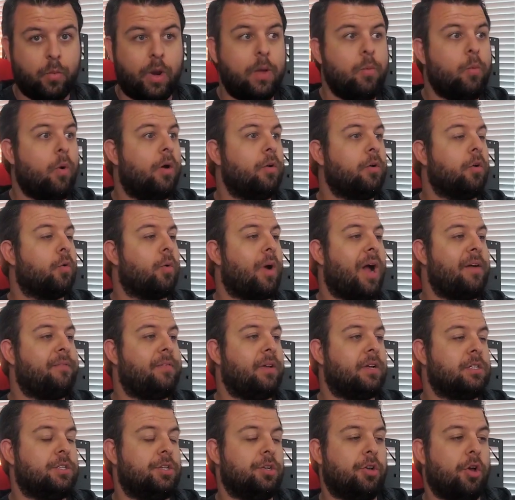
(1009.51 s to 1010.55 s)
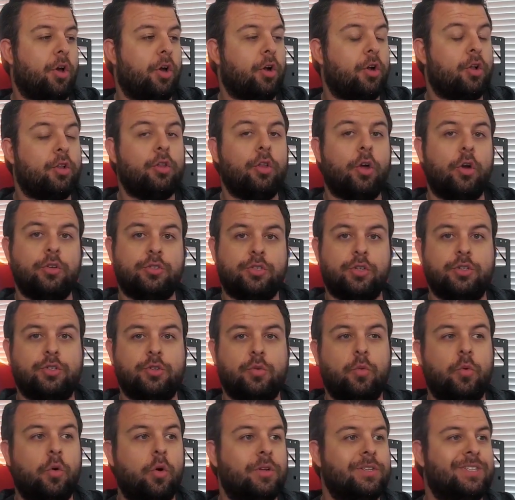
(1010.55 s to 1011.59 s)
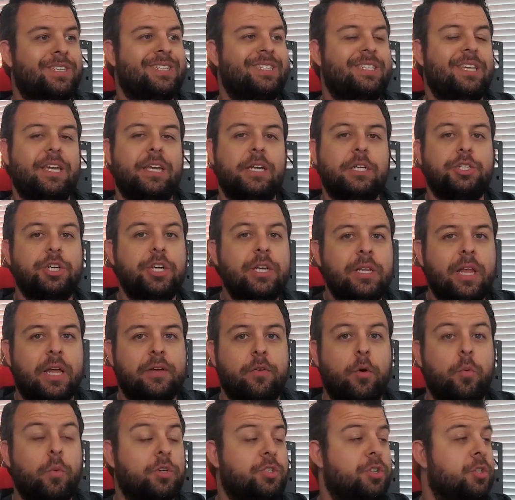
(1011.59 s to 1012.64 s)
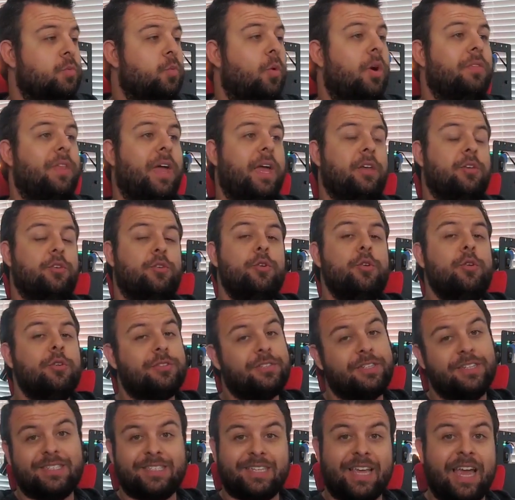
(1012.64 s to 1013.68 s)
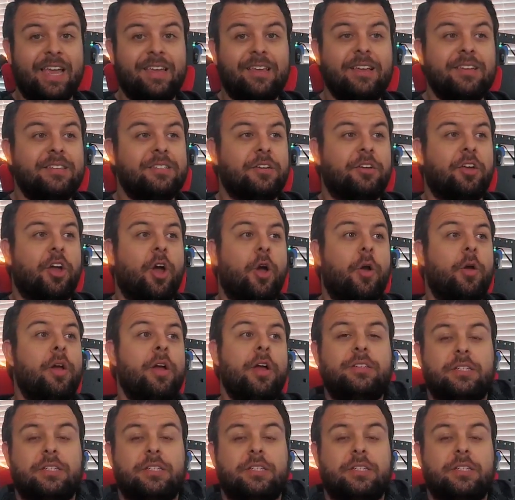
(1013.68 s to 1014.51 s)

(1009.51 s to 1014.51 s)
We want graphics to go closer towards CG level, which is what they used to say years ago.